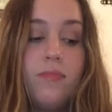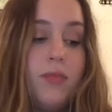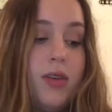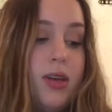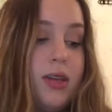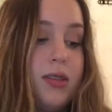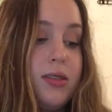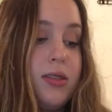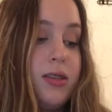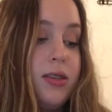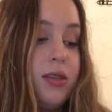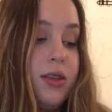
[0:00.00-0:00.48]

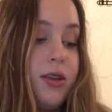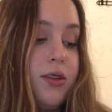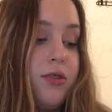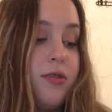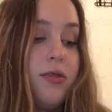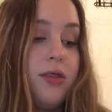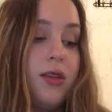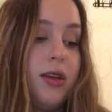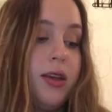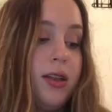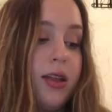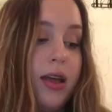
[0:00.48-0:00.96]
It's
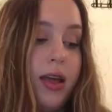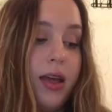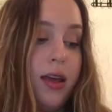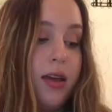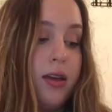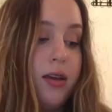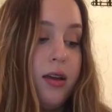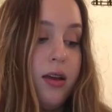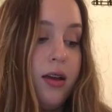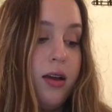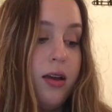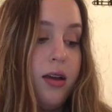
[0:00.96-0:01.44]
literally
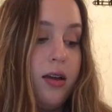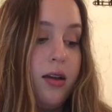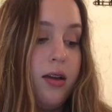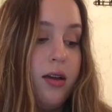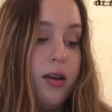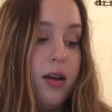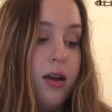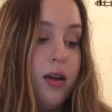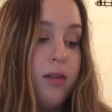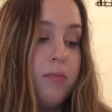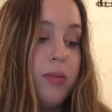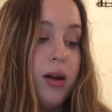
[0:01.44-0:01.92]
like
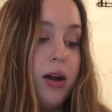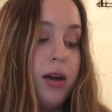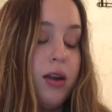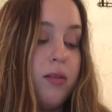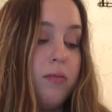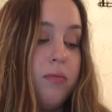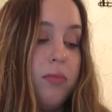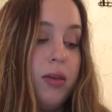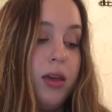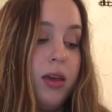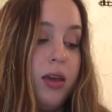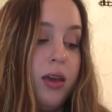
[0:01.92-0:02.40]
about to
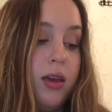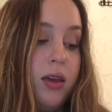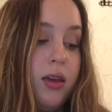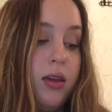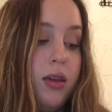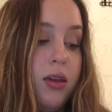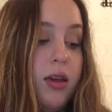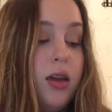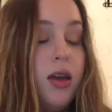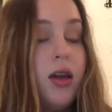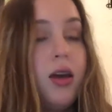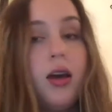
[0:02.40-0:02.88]
be
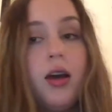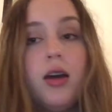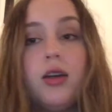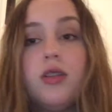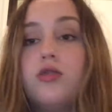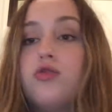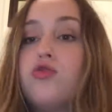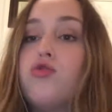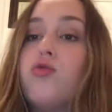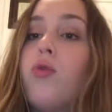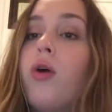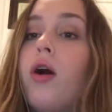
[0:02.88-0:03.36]

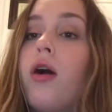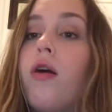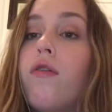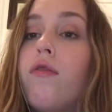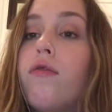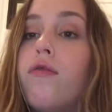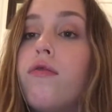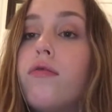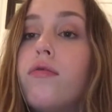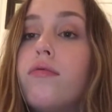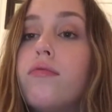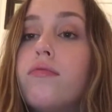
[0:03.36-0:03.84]

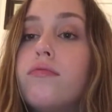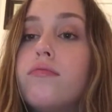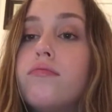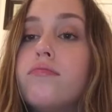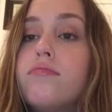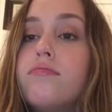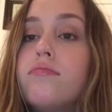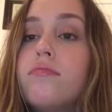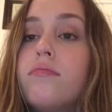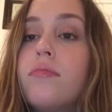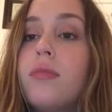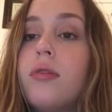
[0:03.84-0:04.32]
12
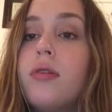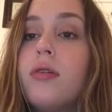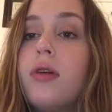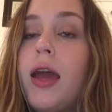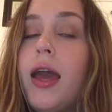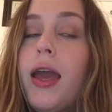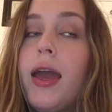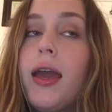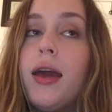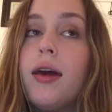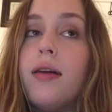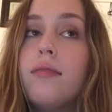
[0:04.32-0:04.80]

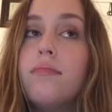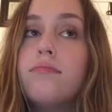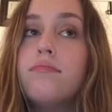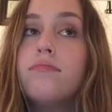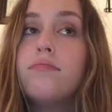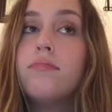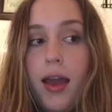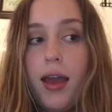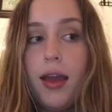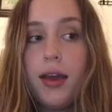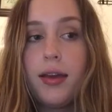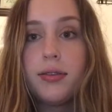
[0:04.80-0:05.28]
a.m.
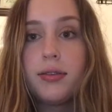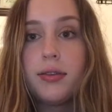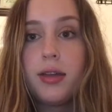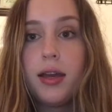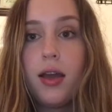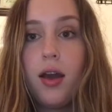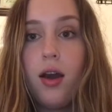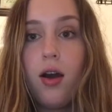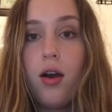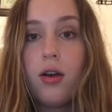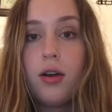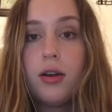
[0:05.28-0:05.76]
and
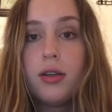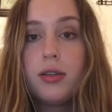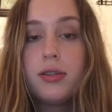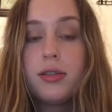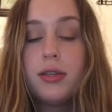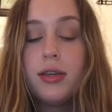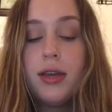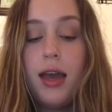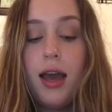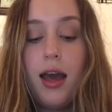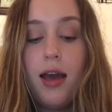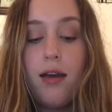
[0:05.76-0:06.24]
I
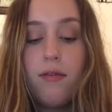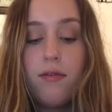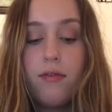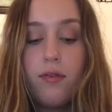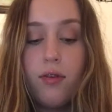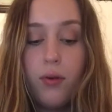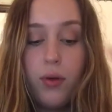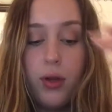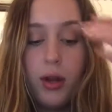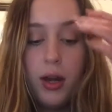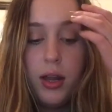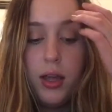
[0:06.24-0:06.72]
honestly have
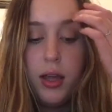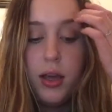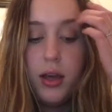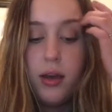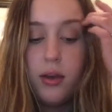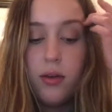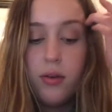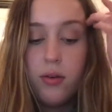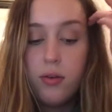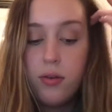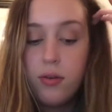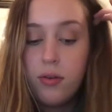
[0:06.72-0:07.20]
no
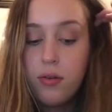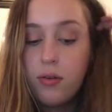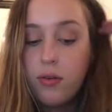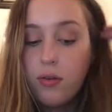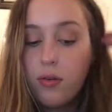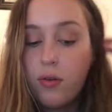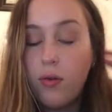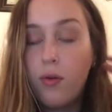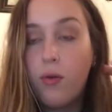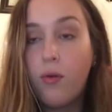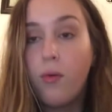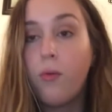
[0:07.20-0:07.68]
idea
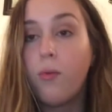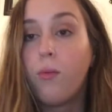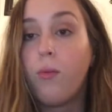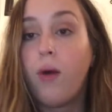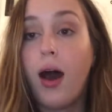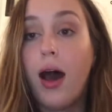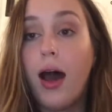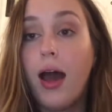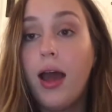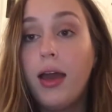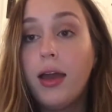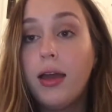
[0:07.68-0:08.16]

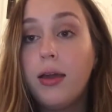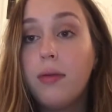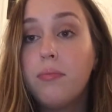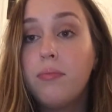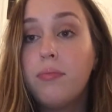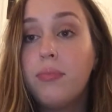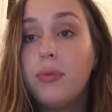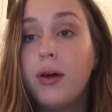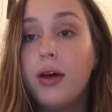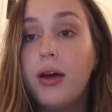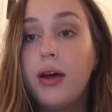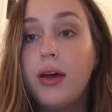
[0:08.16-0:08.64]
why,
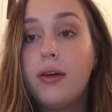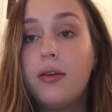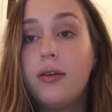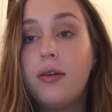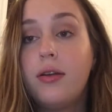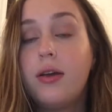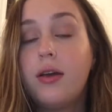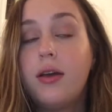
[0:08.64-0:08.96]
but